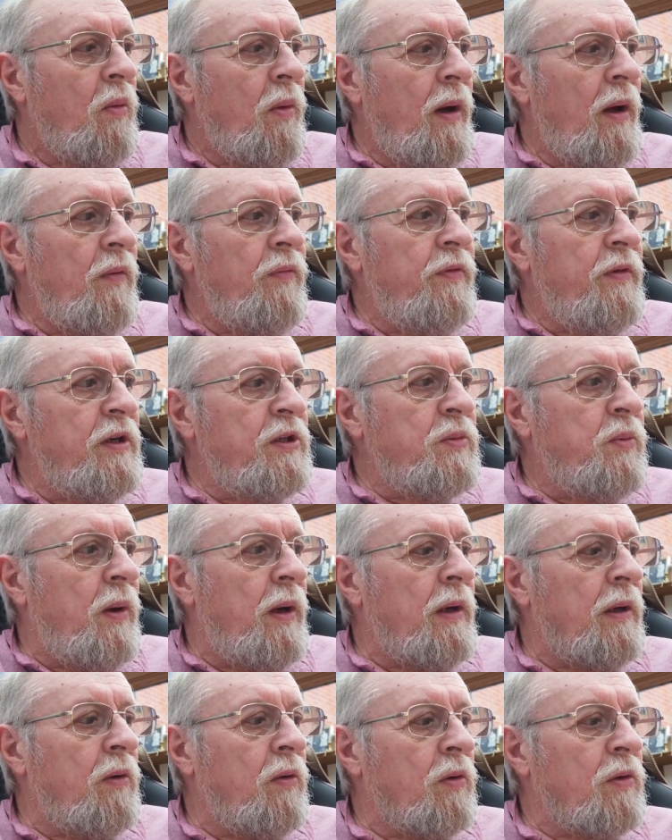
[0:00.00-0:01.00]
Well, this
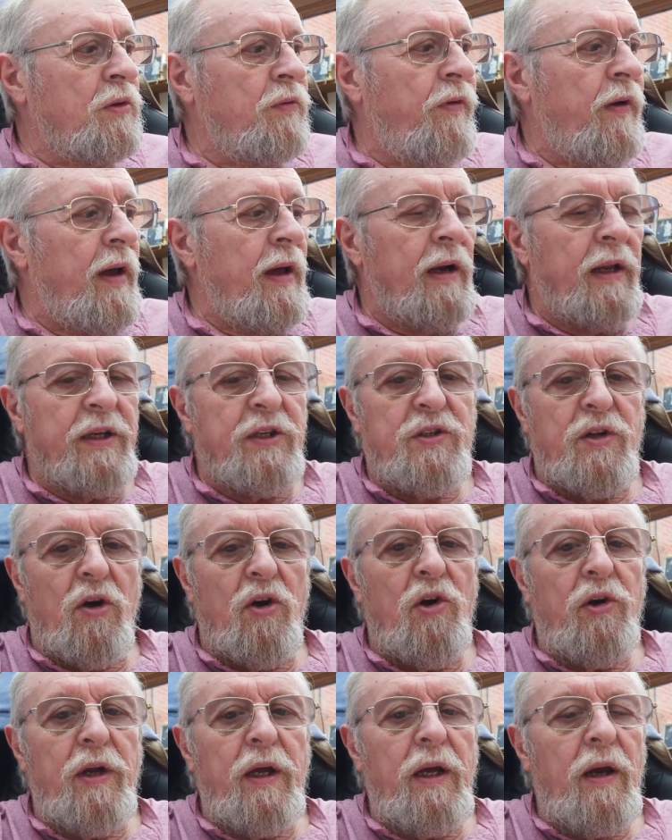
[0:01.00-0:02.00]
one looks fairly
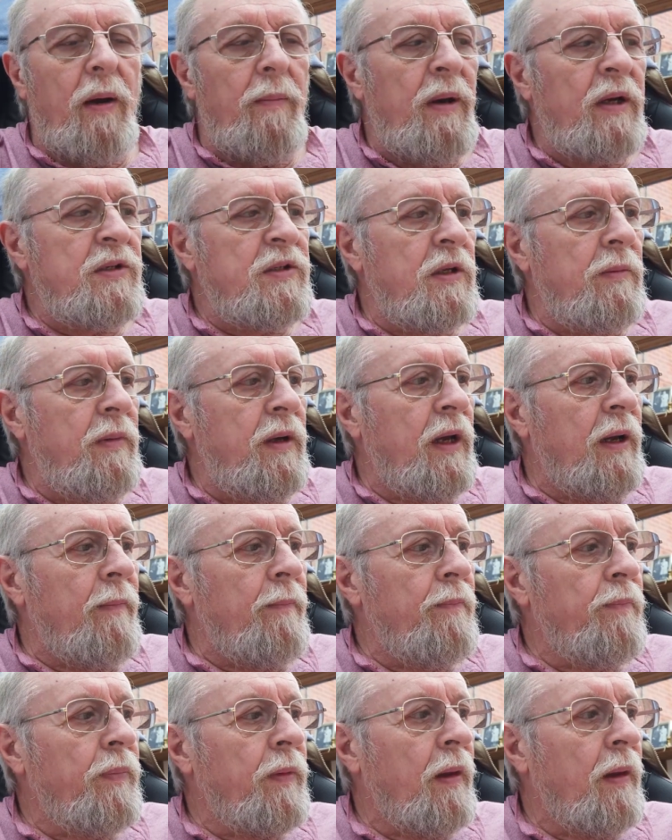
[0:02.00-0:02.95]
sturdy, I must admit,